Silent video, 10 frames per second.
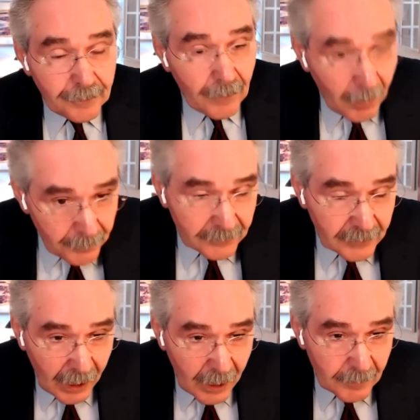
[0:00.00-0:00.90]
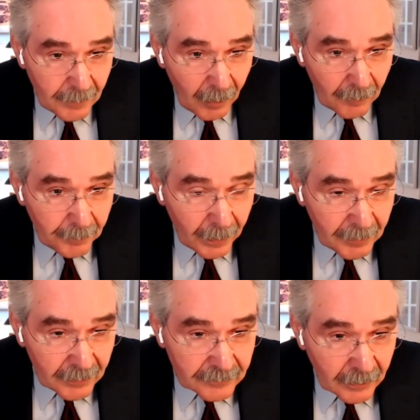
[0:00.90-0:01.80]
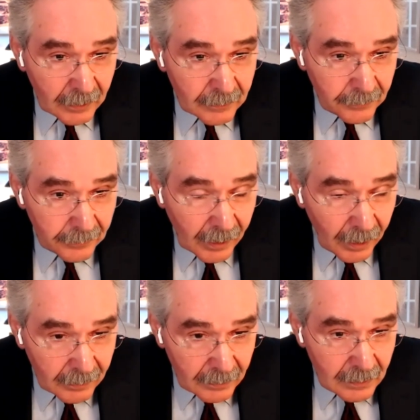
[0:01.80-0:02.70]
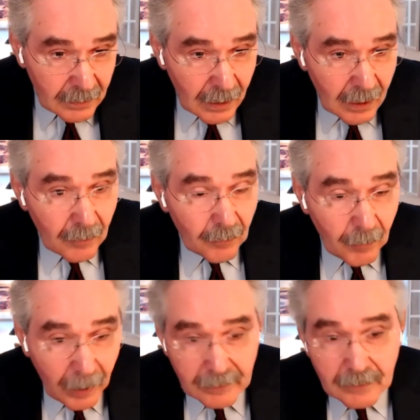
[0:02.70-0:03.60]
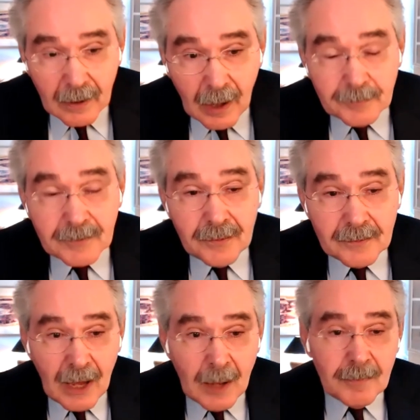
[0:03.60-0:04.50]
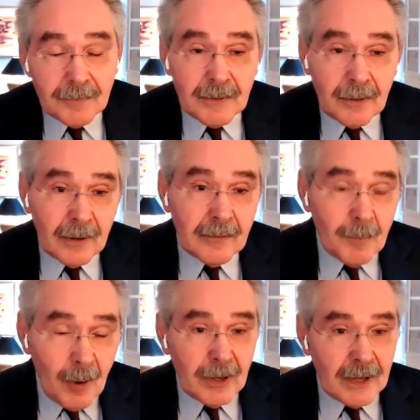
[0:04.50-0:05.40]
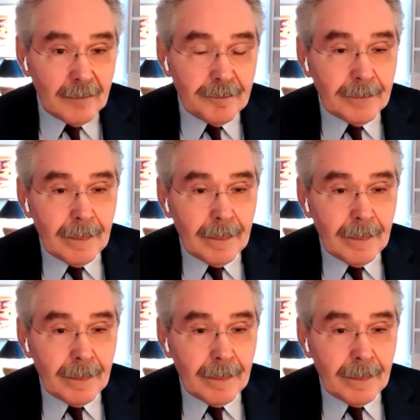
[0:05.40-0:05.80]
from the time of Prime Minister Indira Gandhi right up to the time of Narendra Modi.